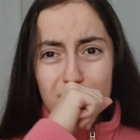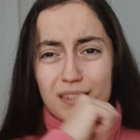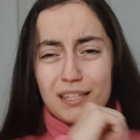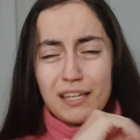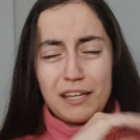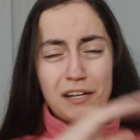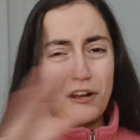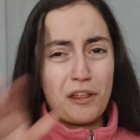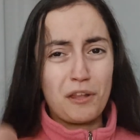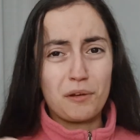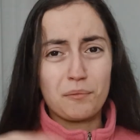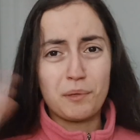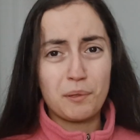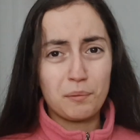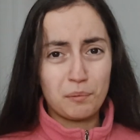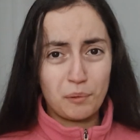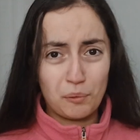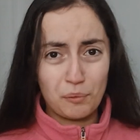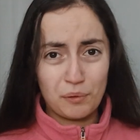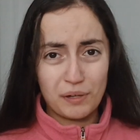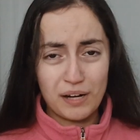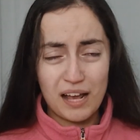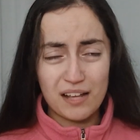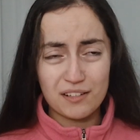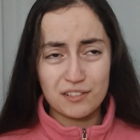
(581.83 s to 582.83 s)
And other people
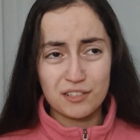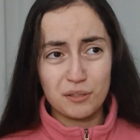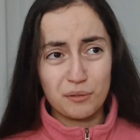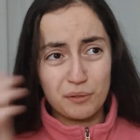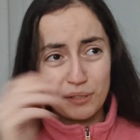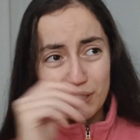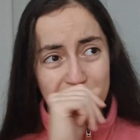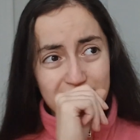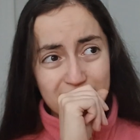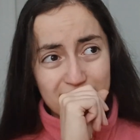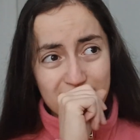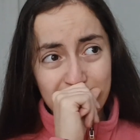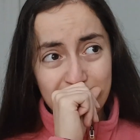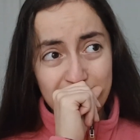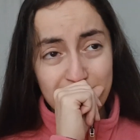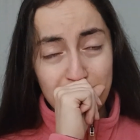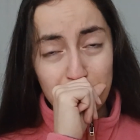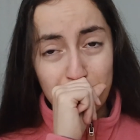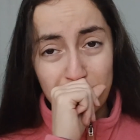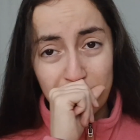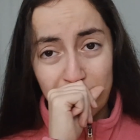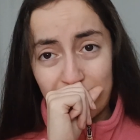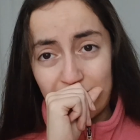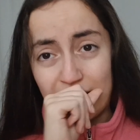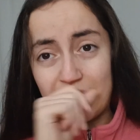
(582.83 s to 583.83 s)
were not so
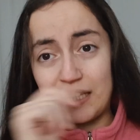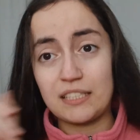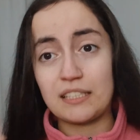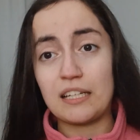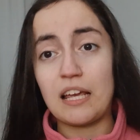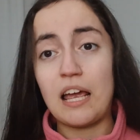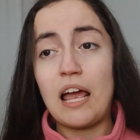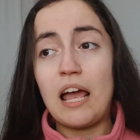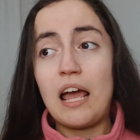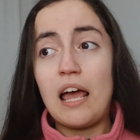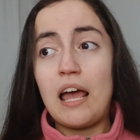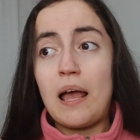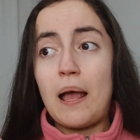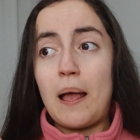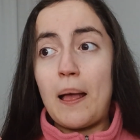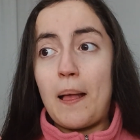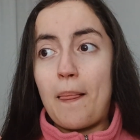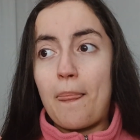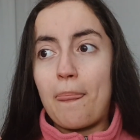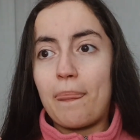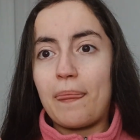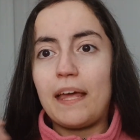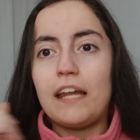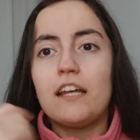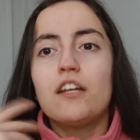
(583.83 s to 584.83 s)
consistent. But the thing is,
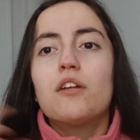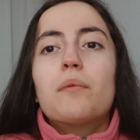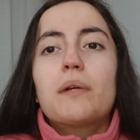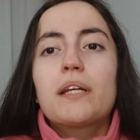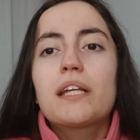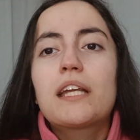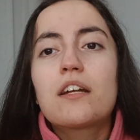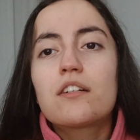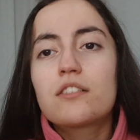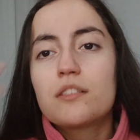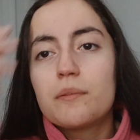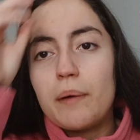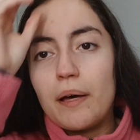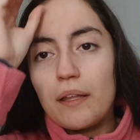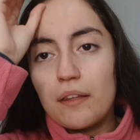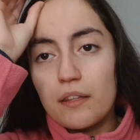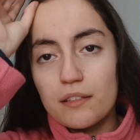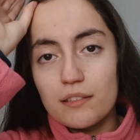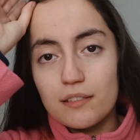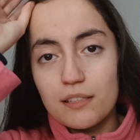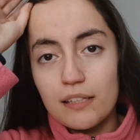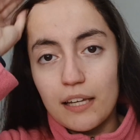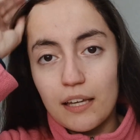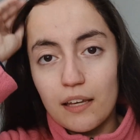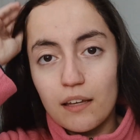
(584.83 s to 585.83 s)
and nobody cares about
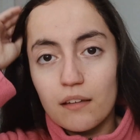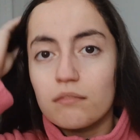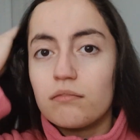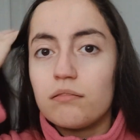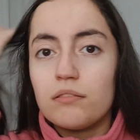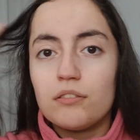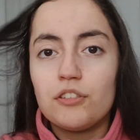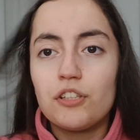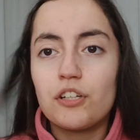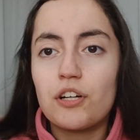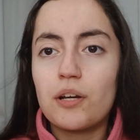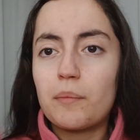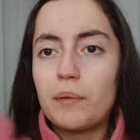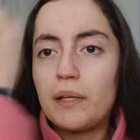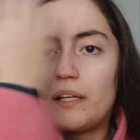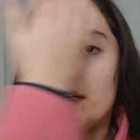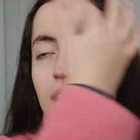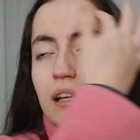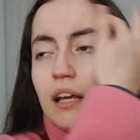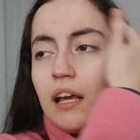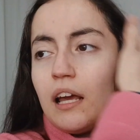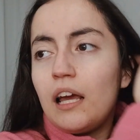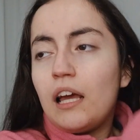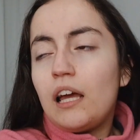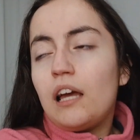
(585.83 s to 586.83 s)
this, like, you know what I mean?